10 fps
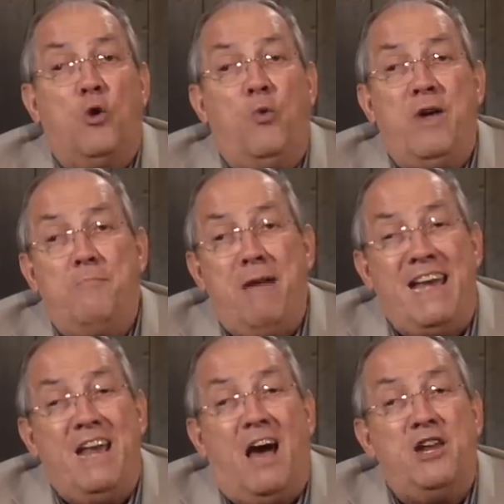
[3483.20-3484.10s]
So we
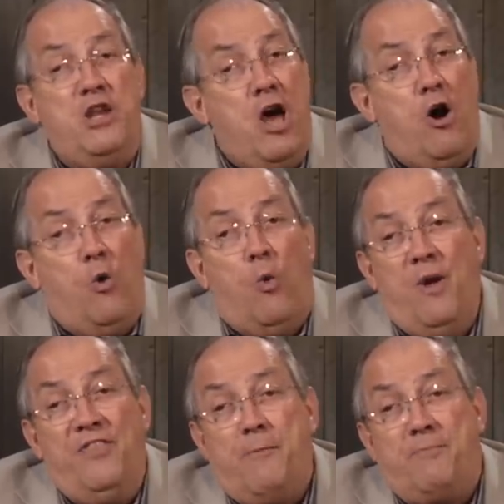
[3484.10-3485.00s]
may not know
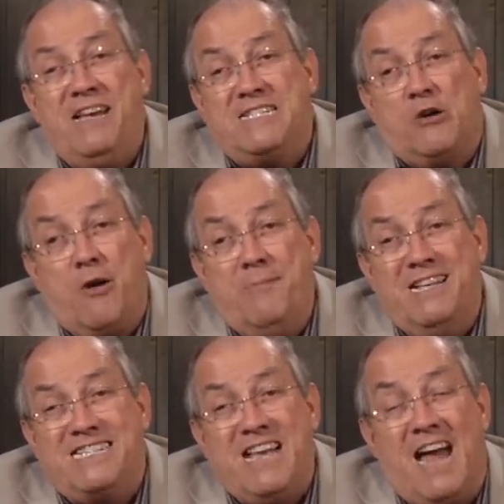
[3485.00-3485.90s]
when the peace agreement
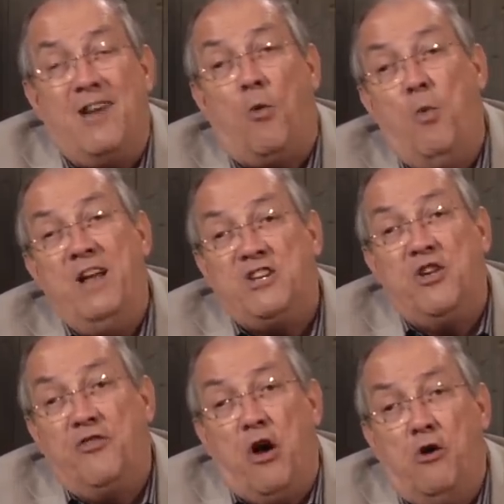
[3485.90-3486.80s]
is signed which
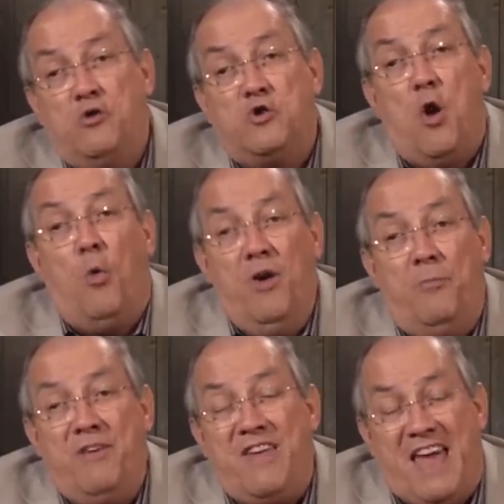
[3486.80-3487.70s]
of those
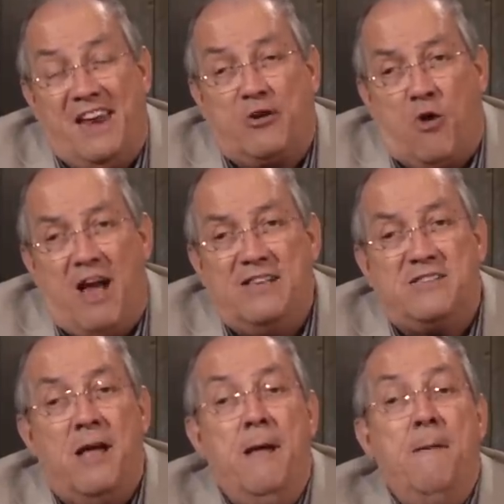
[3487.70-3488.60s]
will be the
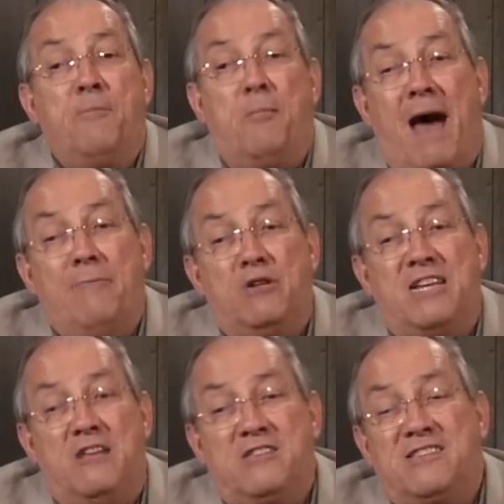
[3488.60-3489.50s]
Antichrist. The Bible
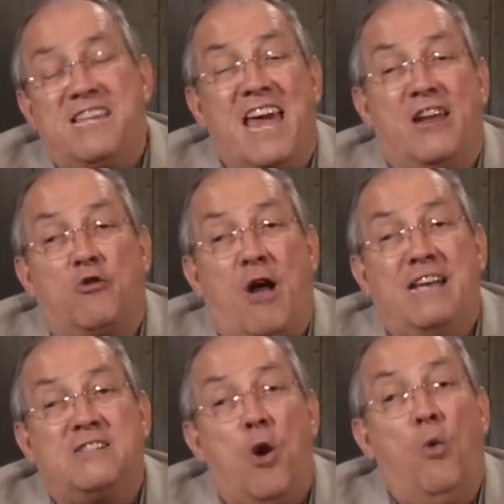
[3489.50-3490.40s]
tells us the
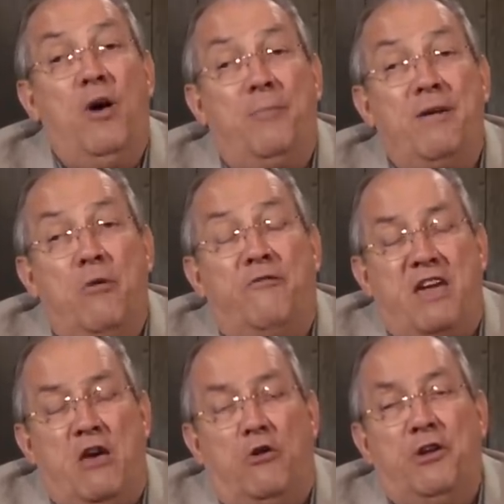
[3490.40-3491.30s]
Antichrist will be
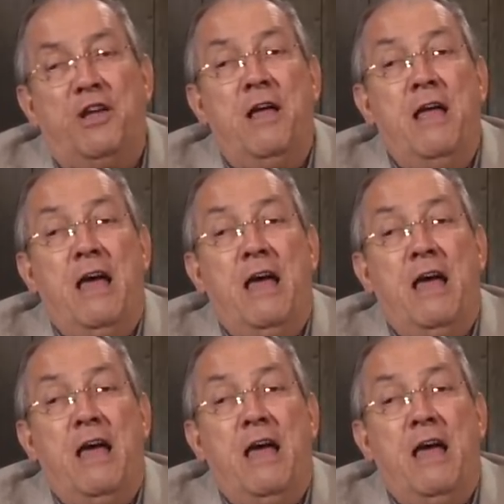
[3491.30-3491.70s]
revealed